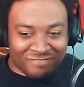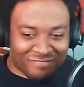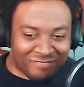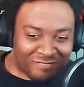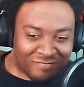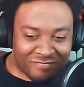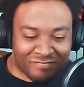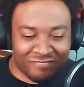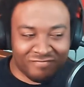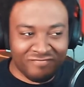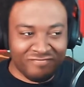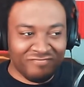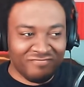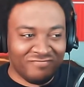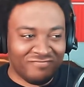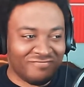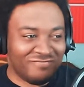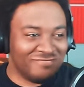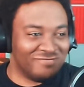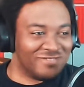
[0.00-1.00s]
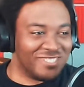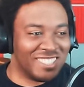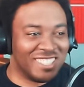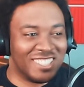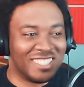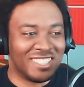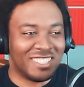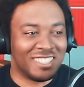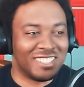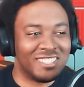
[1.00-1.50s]
Persona 5 Royal
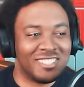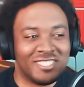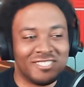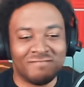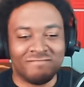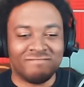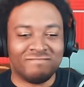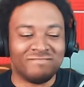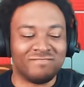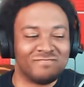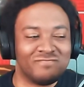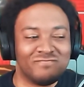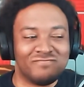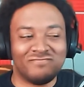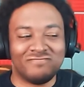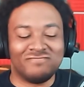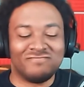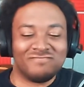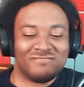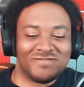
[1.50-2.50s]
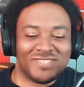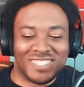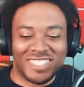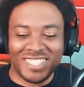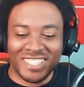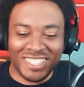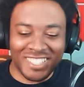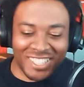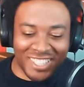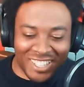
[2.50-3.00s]
will launch on Nintendo
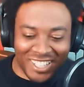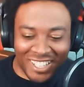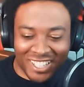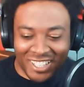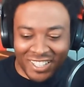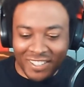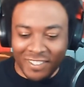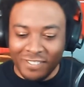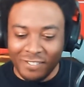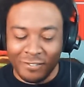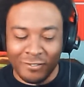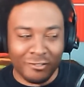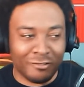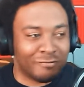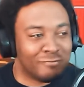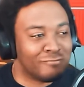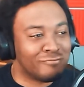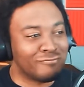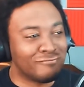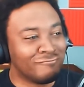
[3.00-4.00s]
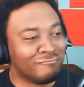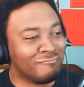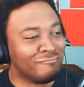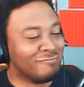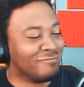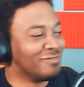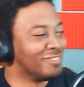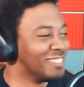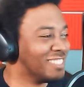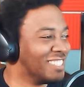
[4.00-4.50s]
Switch October 21st.
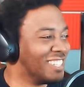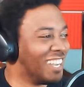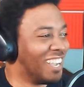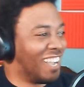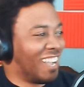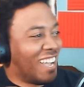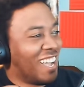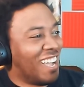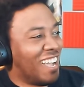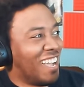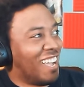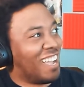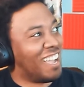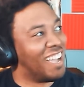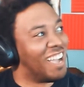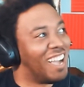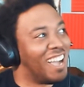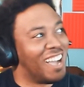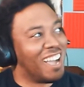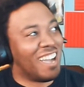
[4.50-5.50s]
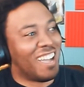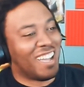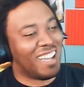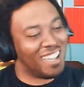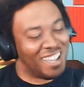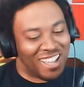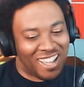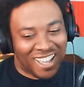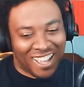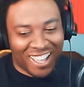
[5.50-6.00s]
And
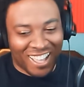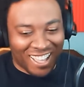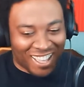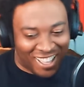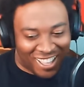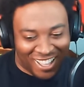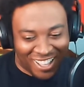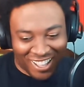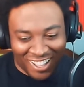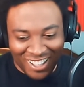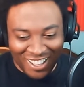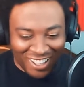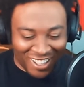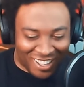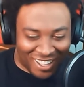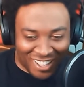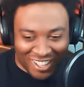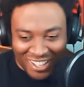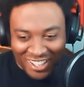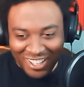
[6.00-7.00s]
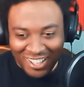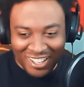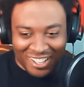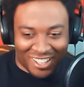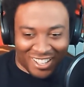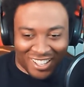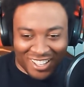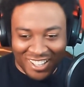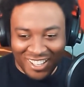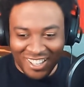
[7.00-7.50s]
that's not all.
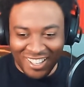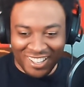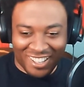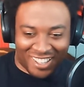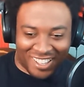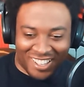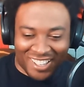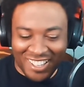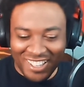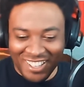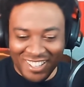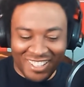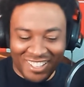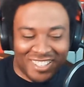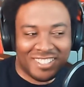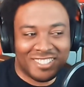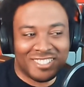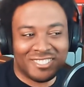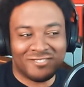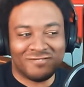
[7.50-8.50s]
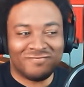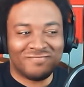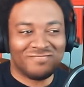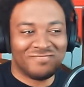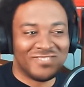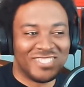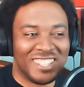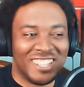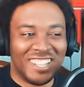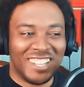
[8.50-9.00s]
Let's keep the ball rolling,
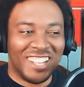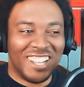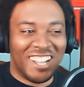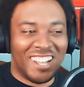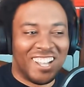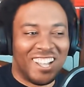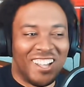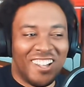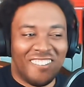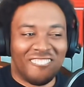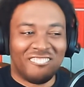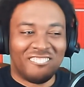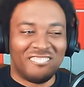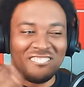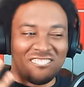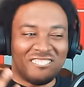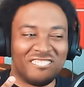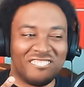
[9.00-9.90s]
huh, Teddy?